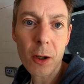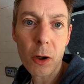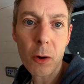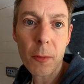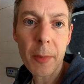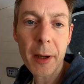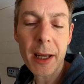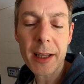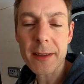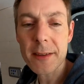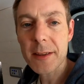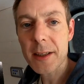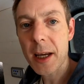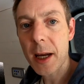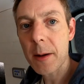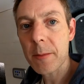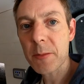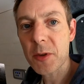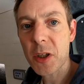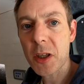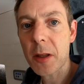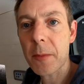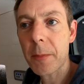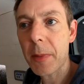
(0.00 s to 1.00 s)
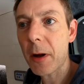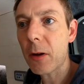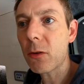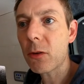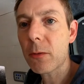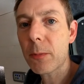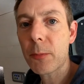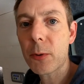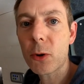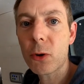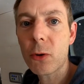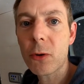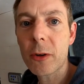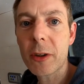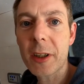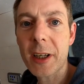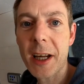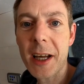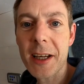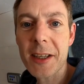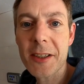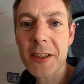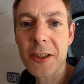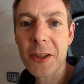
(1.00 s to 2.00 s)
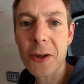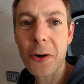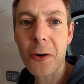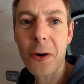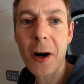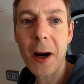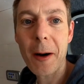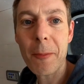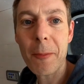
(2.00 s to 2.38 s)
a little bit in terms of the build progress, so